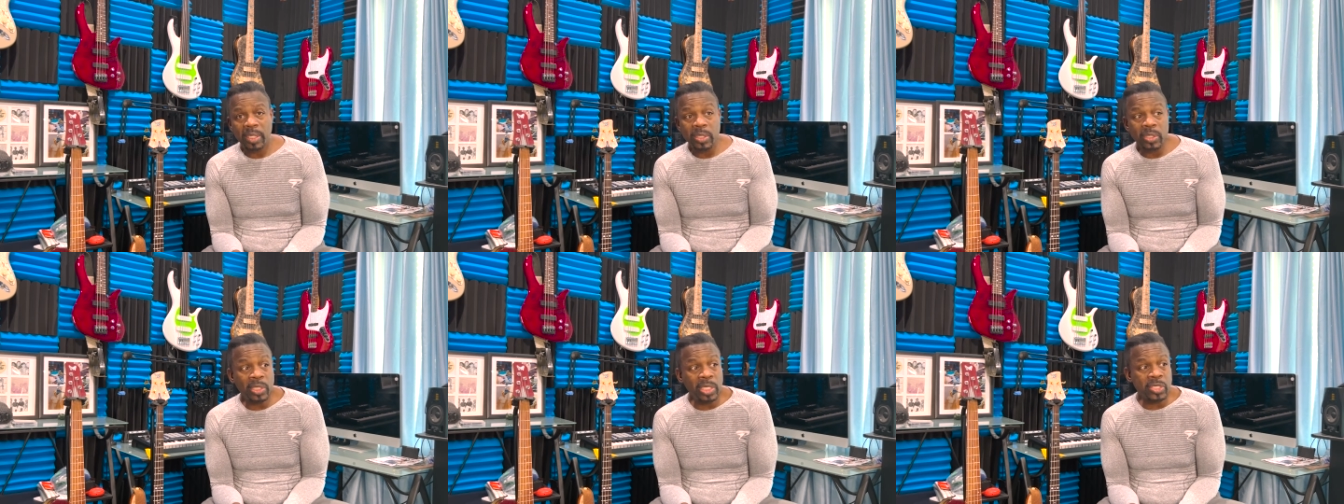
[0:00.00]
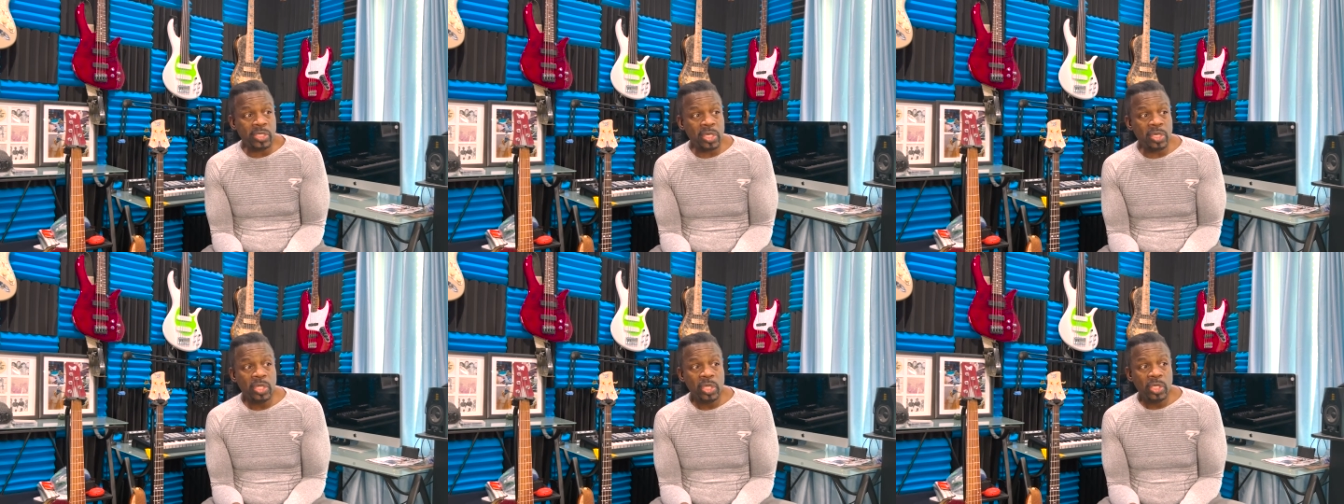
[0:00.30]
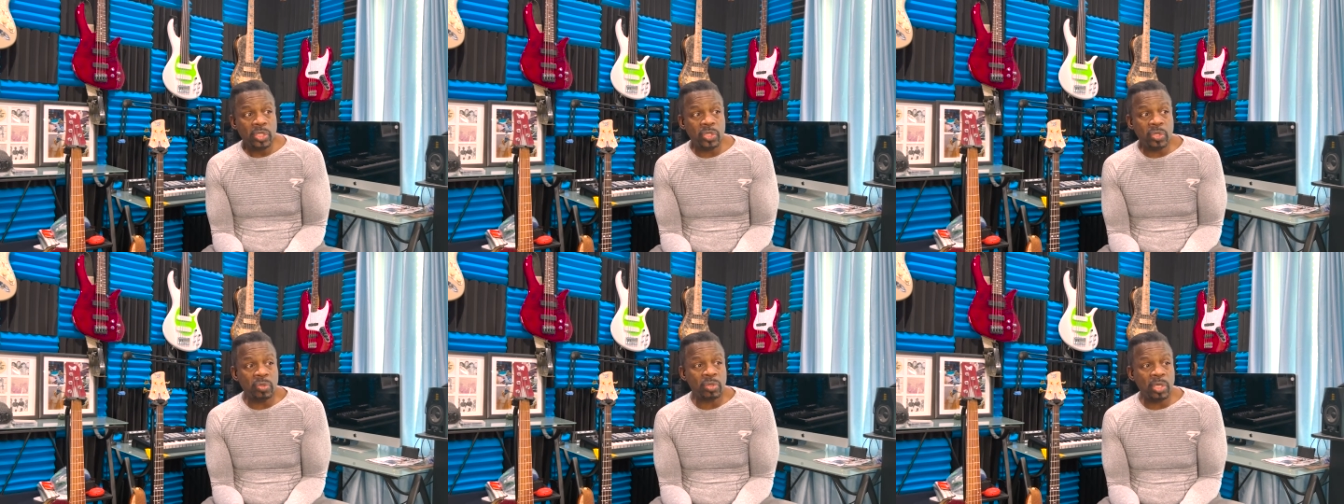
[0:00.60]
Listen,
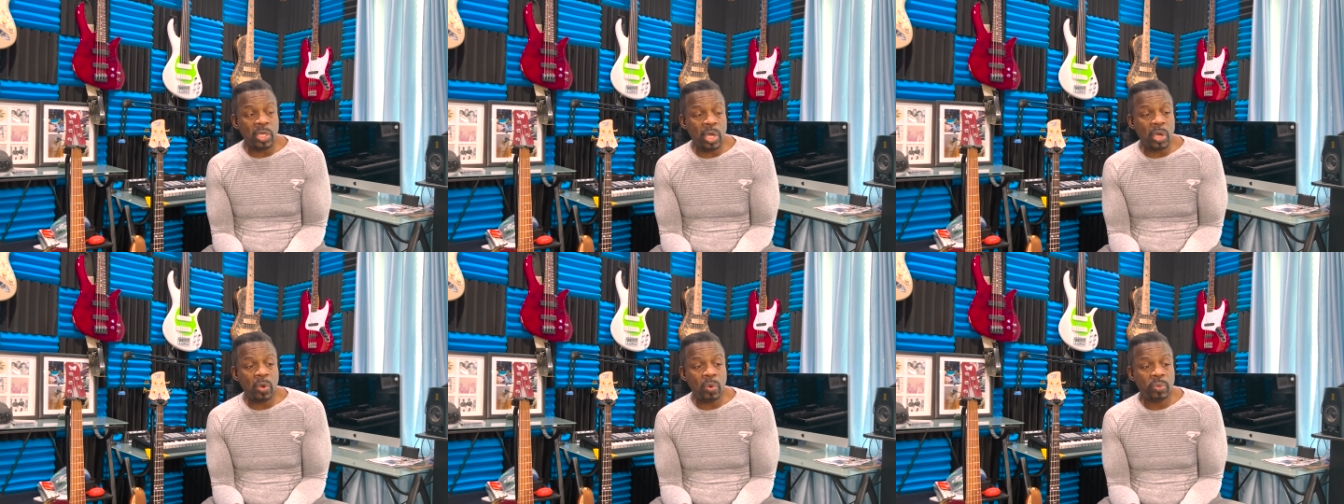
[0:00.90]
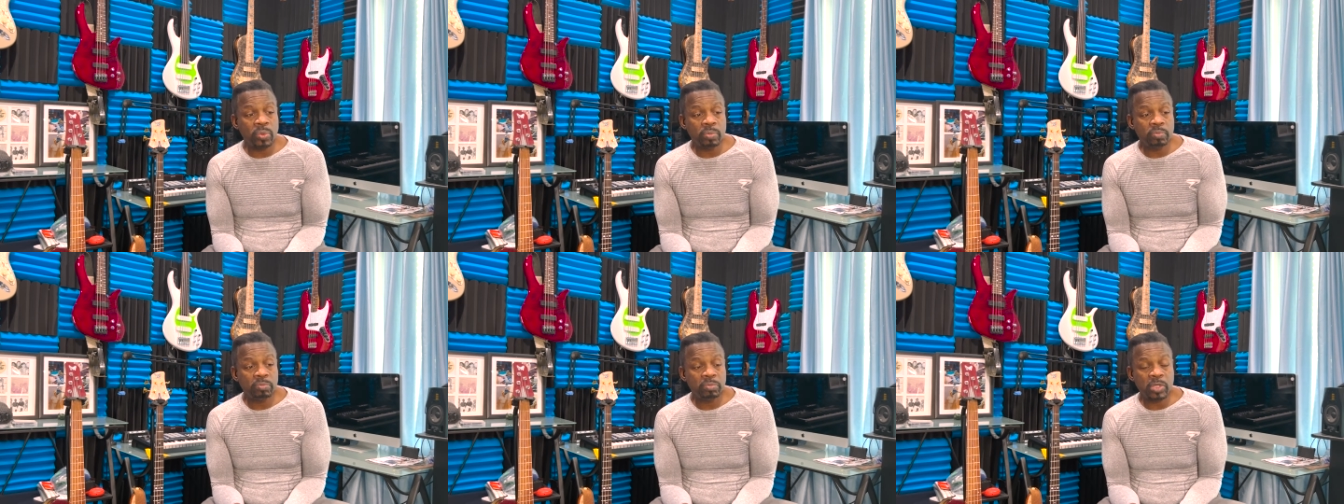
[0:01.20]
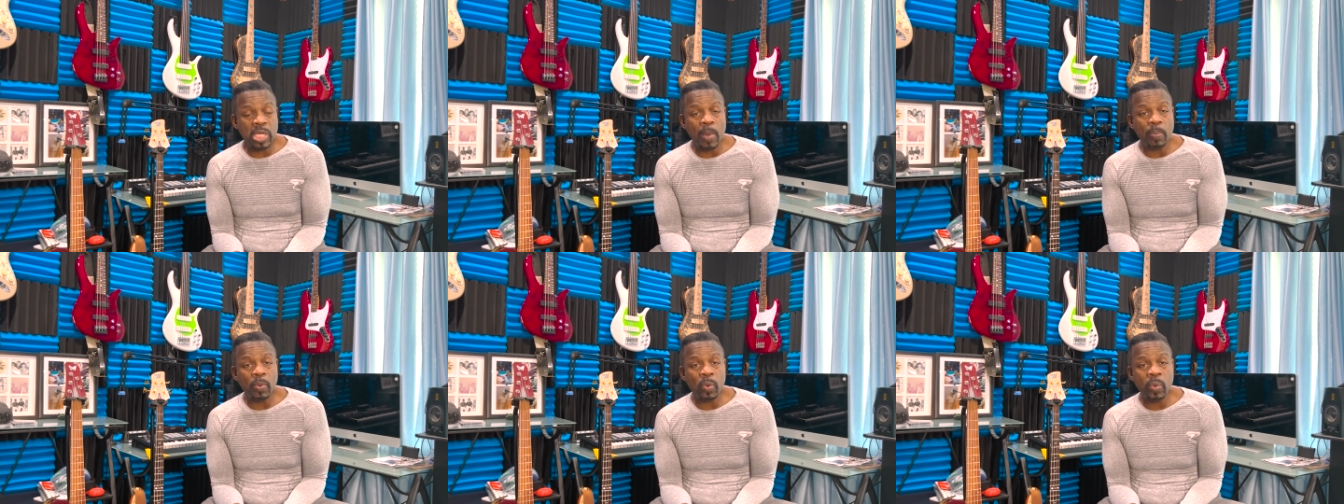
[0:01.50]
you can go a
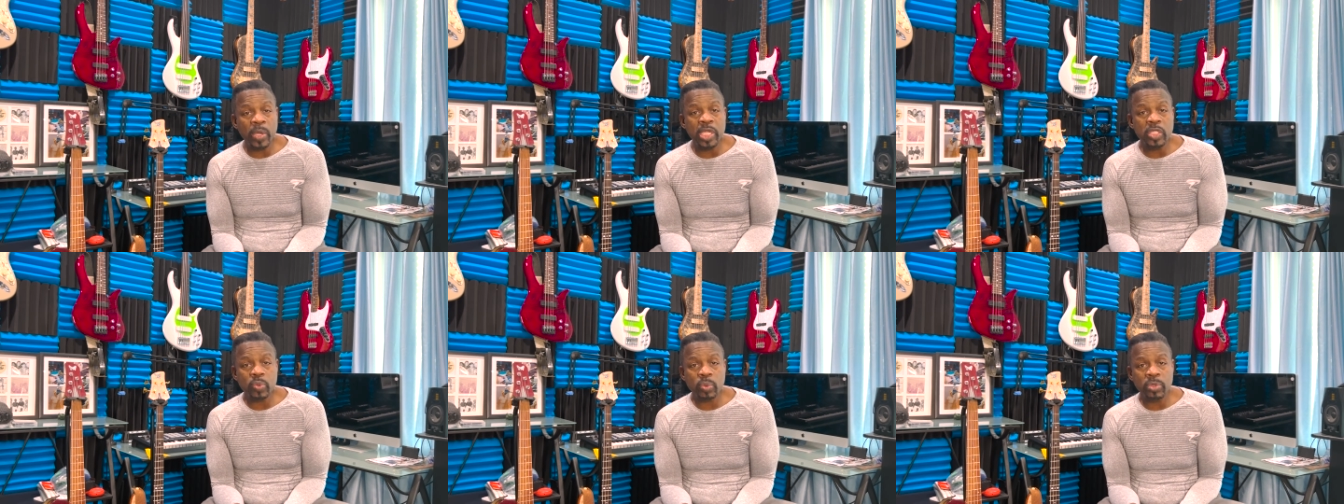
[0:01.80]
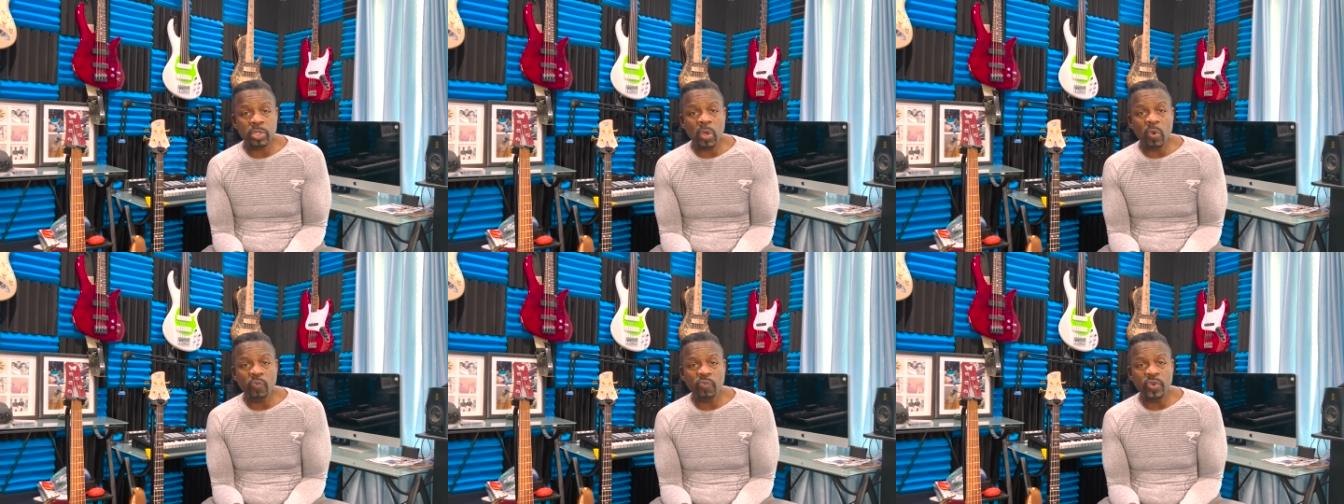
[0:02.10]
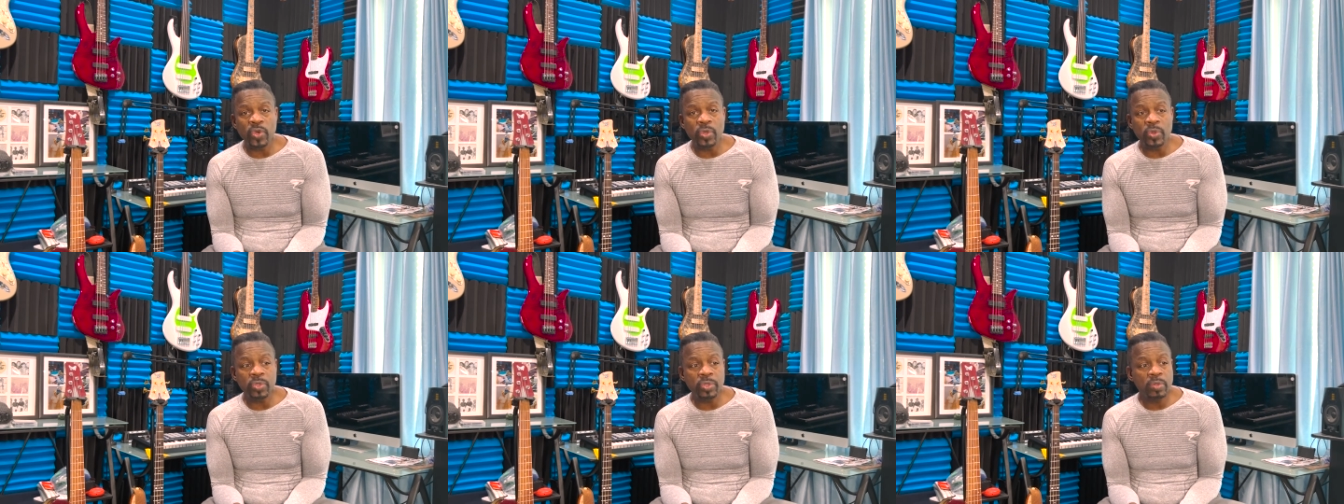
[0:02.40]
couple weeks with no
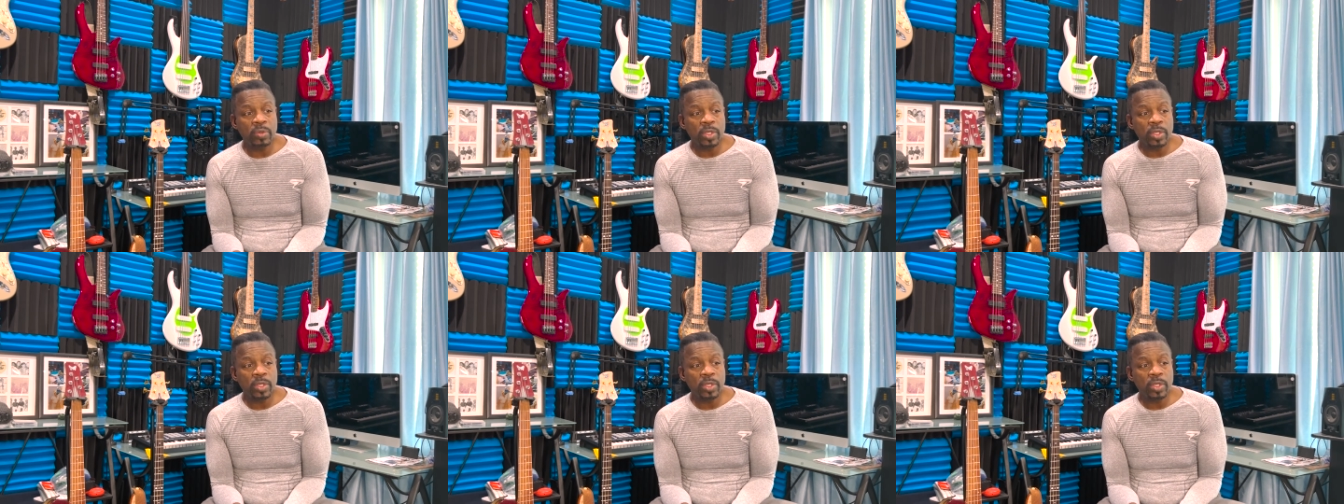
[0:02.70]
food.